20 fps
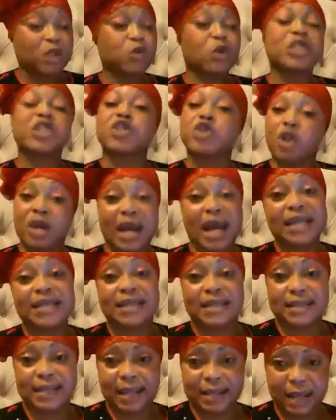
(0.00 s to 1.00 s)
It was the younger
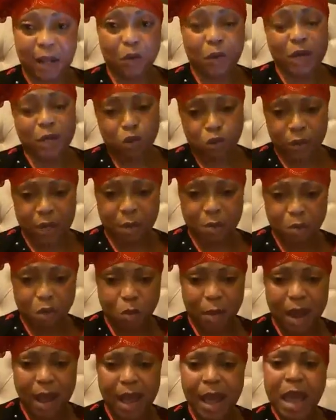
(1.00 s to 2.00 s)
sister that went to
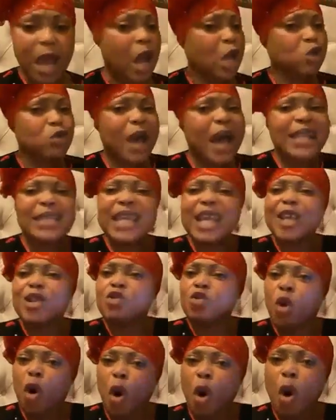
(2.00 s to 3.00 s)
Ekpoma. So I
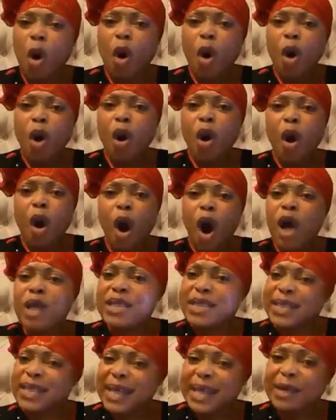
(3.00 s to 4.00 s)
didn't know
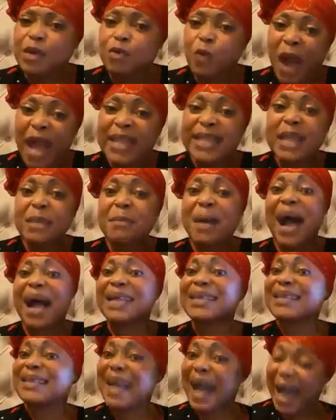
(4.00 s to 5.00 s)
until when the
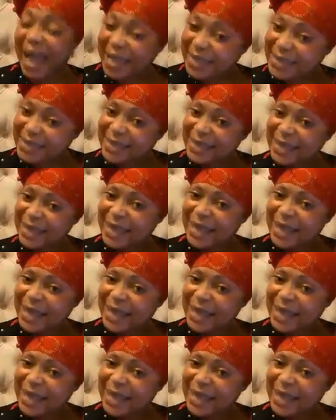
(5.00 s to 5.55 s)
man died.